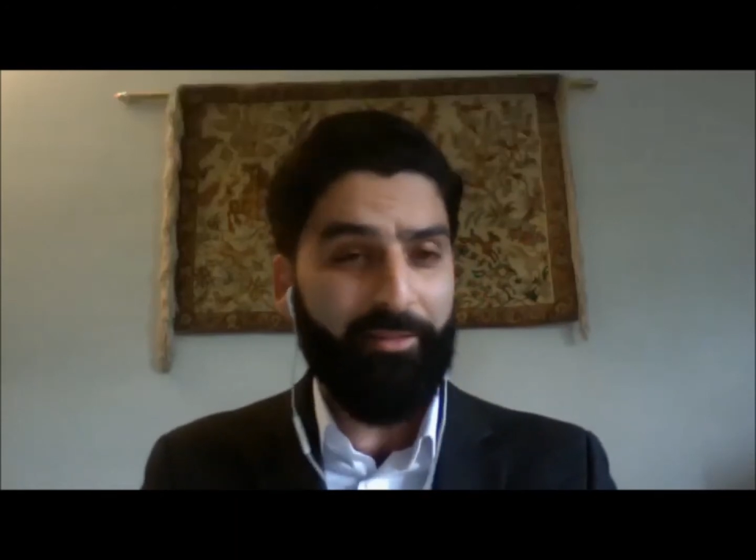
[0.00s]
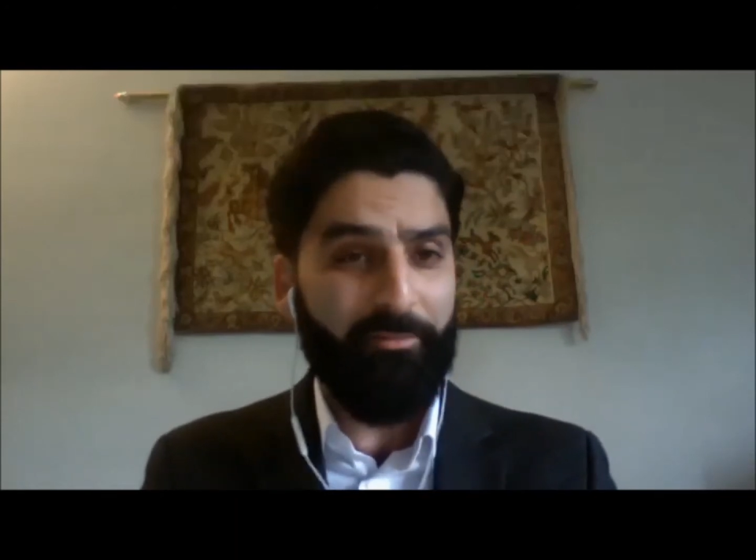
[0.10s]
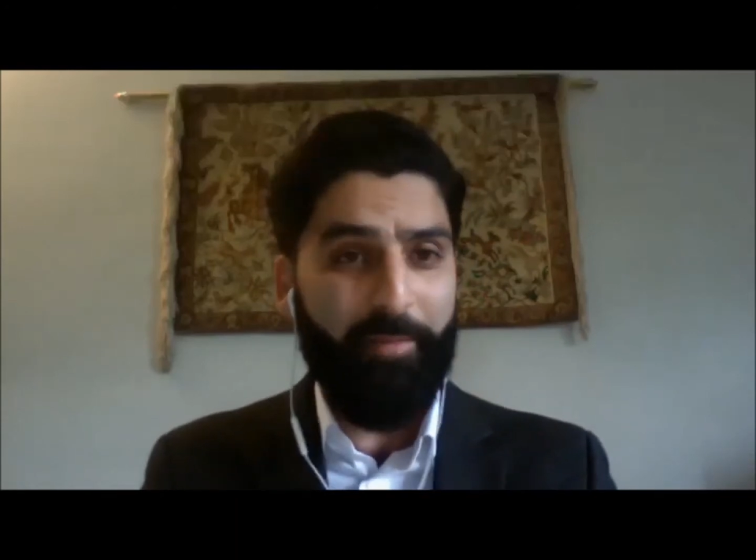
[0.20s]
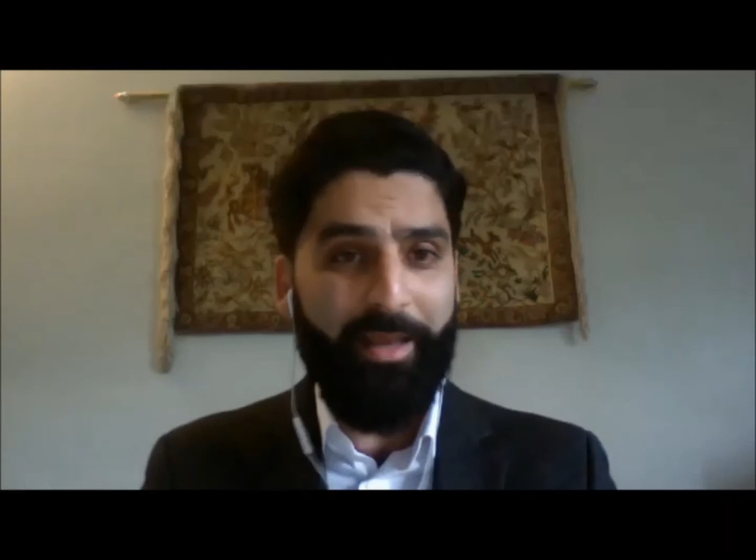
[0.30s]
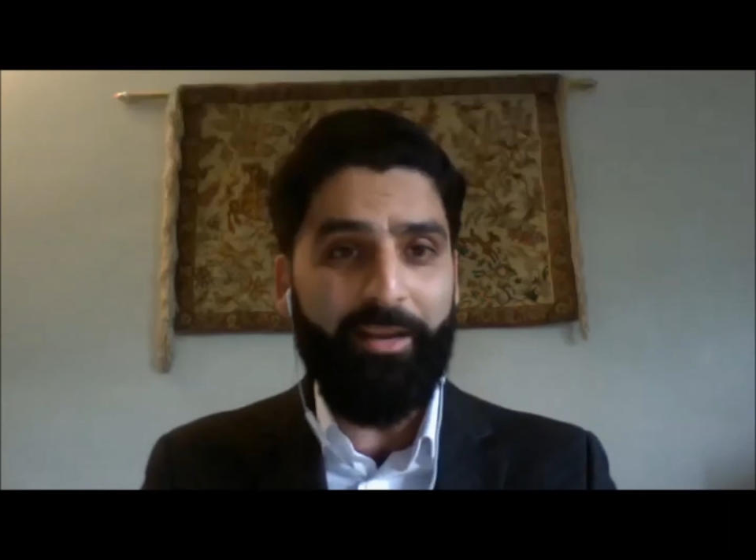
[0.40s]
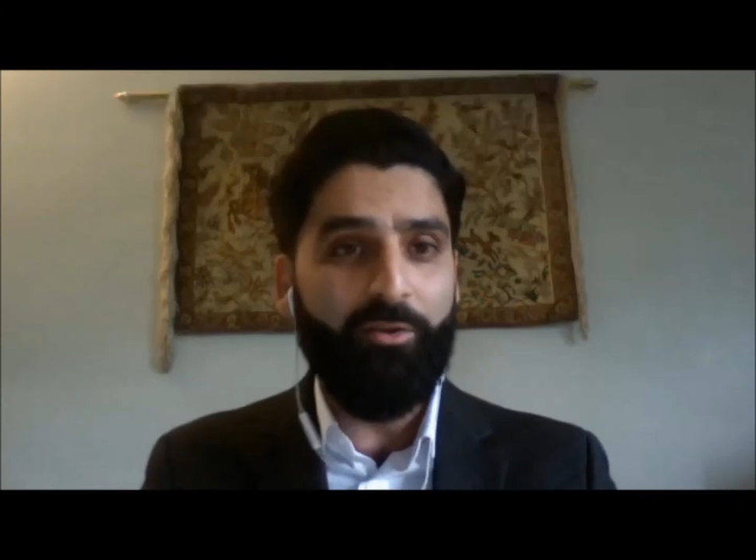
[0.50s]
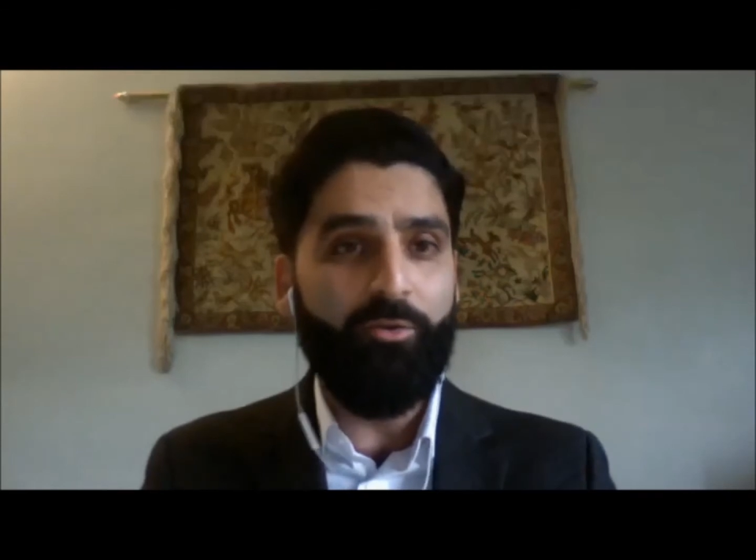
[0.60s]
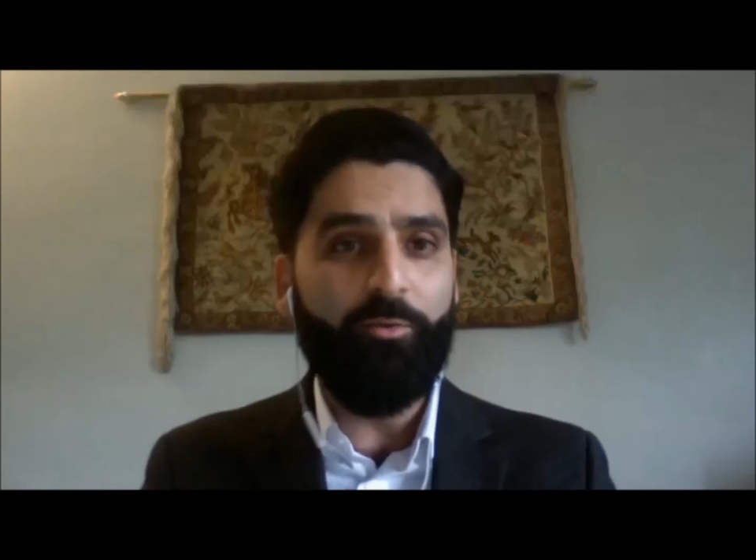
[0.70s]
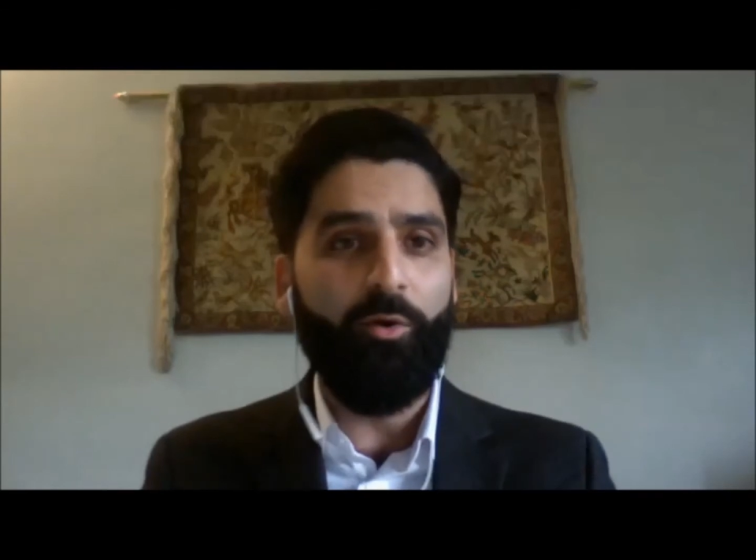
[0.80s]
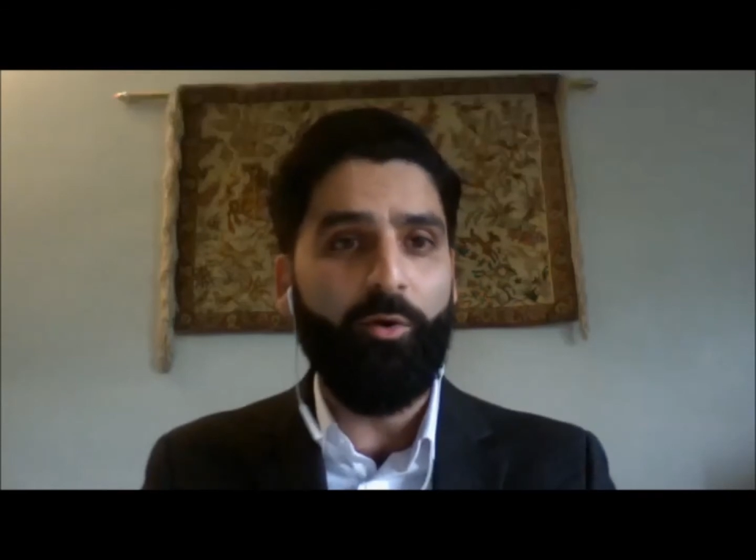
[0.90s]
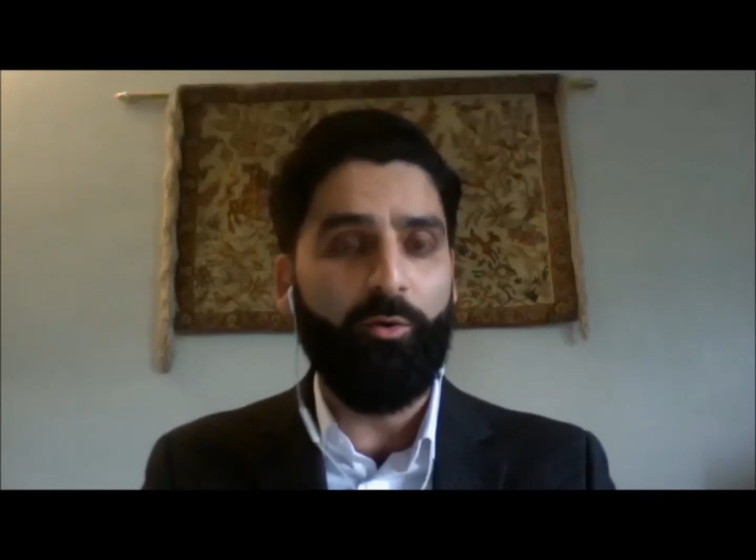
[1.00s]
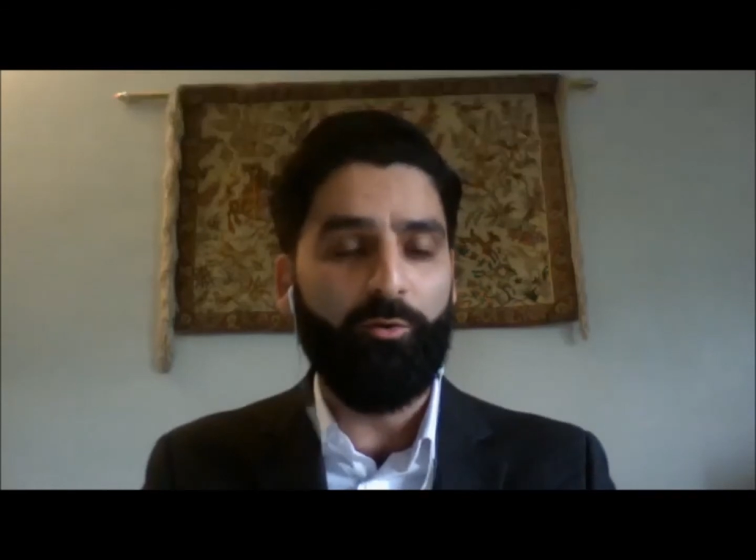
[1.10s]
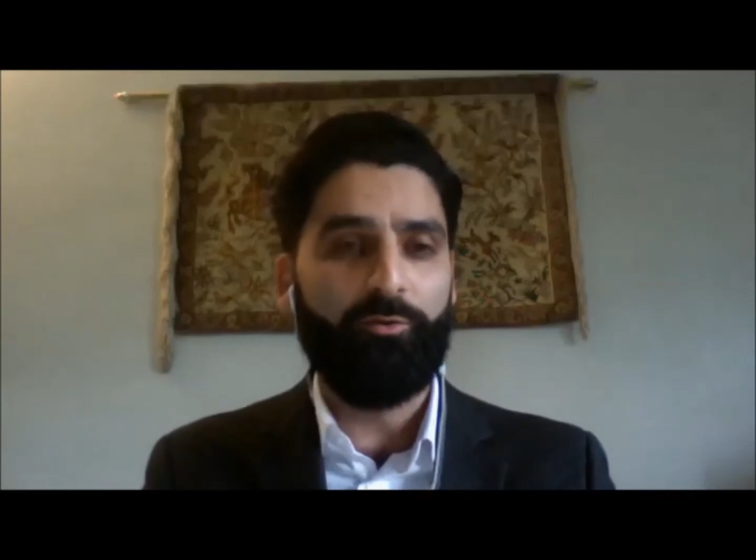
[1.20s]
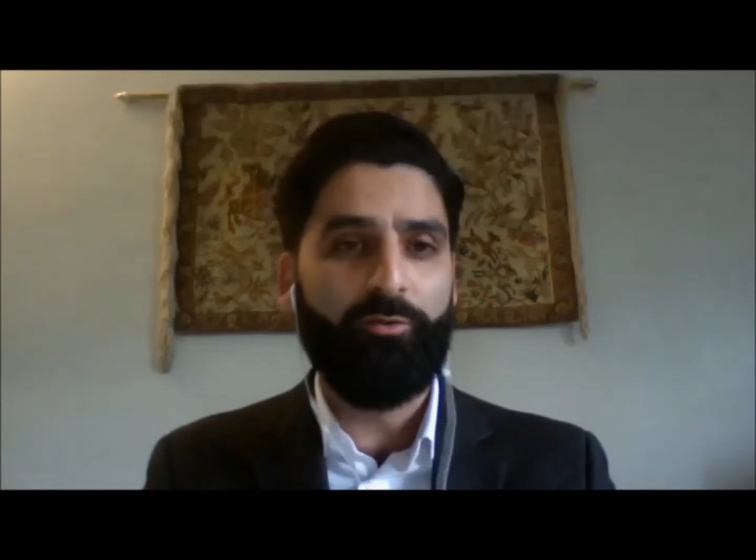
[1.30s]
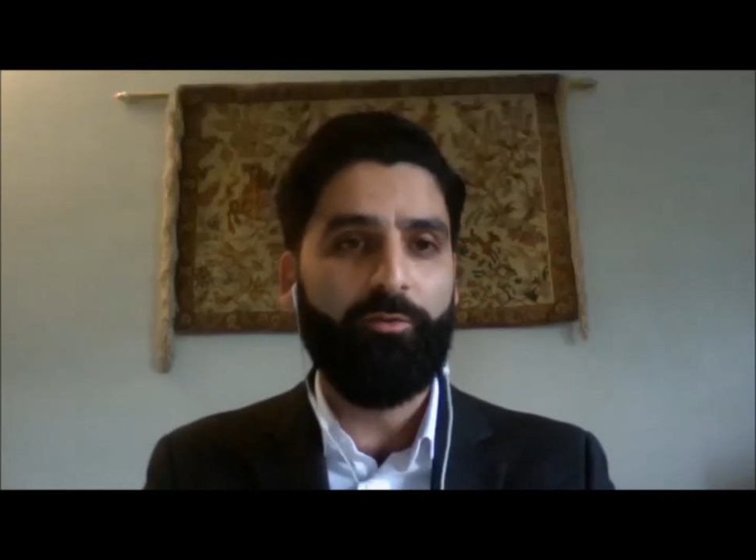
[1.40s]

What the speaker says: many loopholes